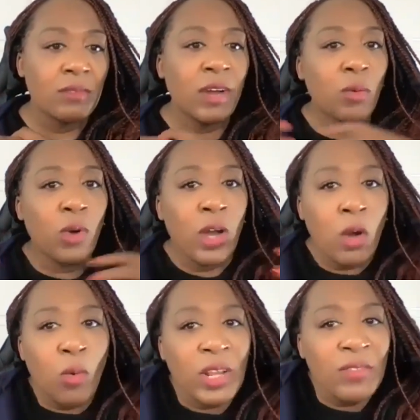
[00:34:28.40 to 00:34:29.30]
Right?
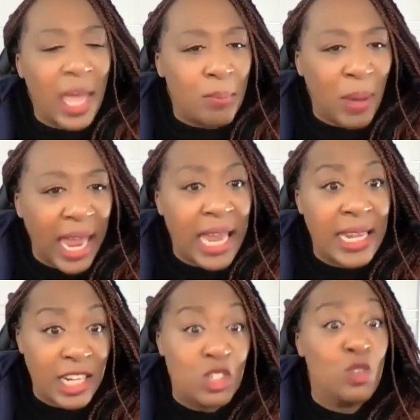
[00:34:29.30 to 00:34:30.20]
What if that pain
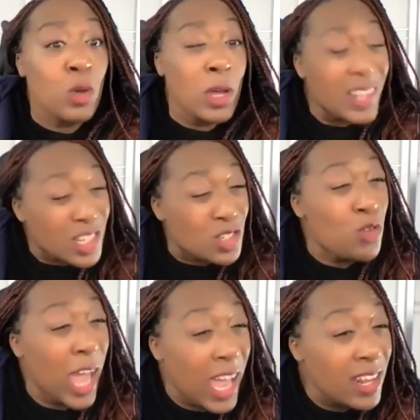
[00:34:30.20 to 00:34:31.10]
that you
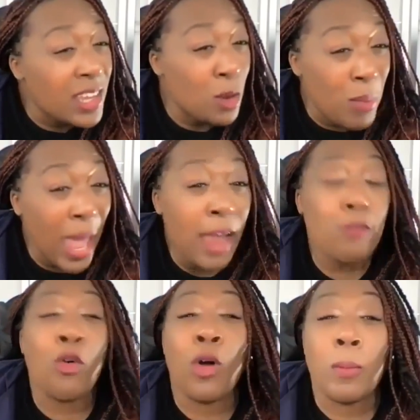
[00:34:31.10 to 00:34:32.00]
had in your back
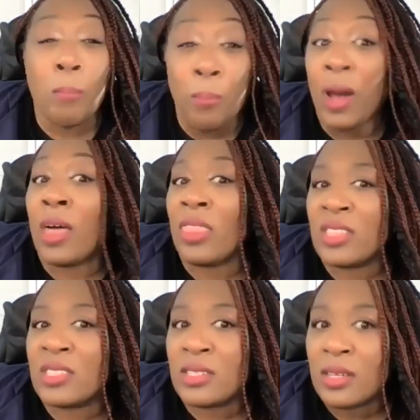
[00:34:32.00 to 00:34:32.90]
for
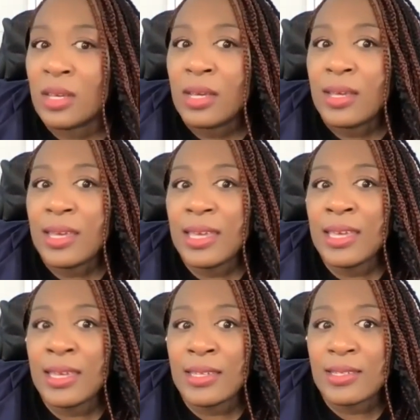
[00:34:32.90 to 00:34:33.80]
months
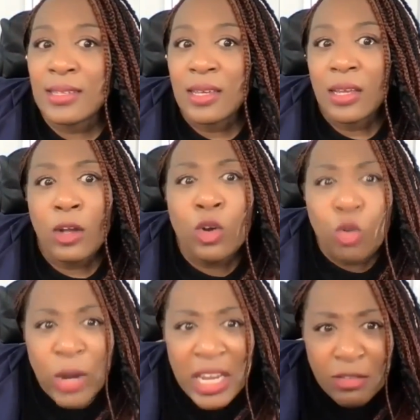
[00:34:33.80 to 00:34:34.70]
is
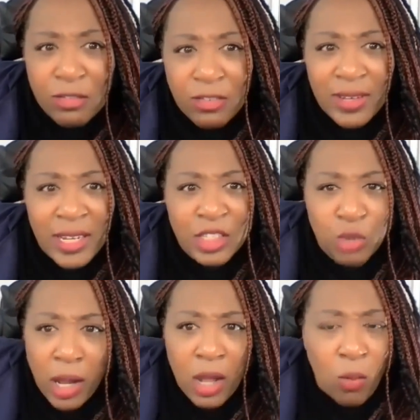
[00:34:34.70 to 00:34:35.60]
grief and
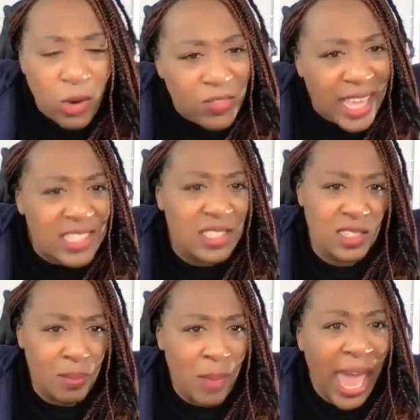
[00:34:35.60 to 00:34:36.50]
trauma? What if that's a
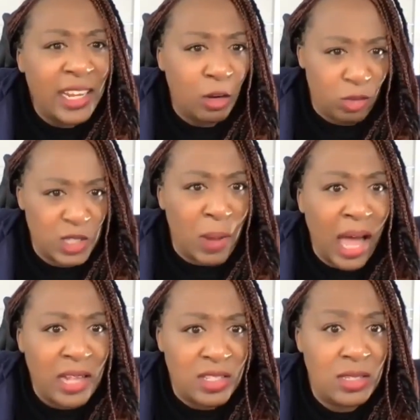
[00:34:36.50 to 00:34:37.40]
somatic
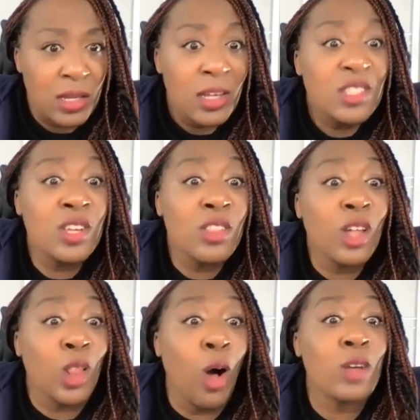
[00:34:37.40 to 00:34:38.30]
response to the
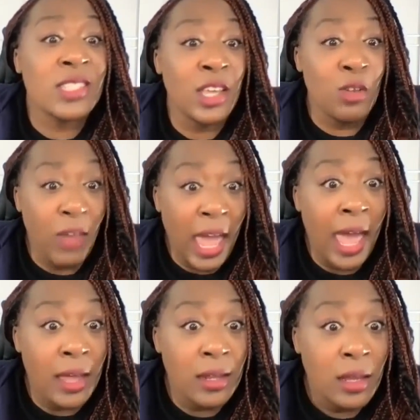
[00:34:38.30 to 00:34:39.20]
loss that you've
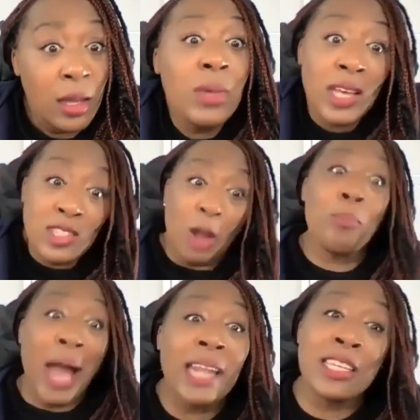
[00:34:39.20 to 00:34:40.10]
had? Because our
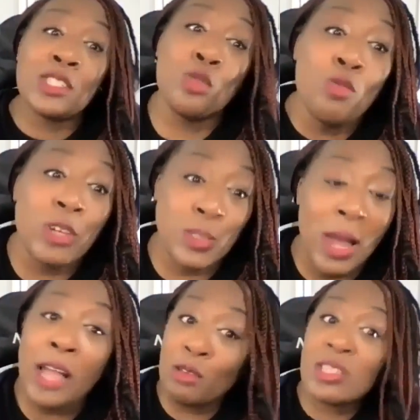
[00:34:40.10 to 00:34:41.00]
bodies do
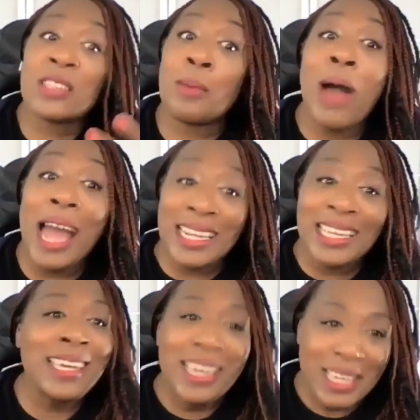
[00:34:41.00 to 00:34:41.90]
respond. You said the
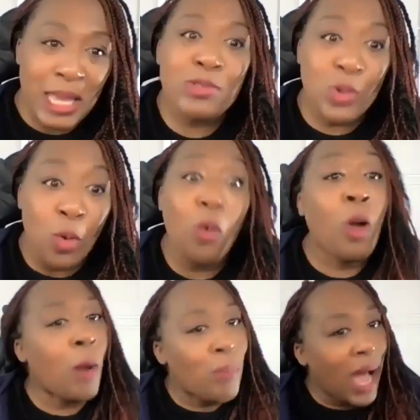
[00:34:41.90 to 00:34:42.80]
body keeps score.
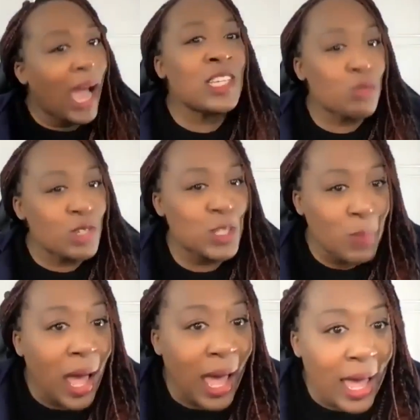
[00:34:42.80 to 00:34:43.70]
Our bodies
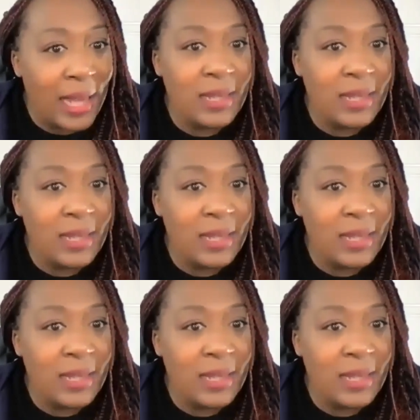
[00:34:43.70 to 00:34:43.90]
respond.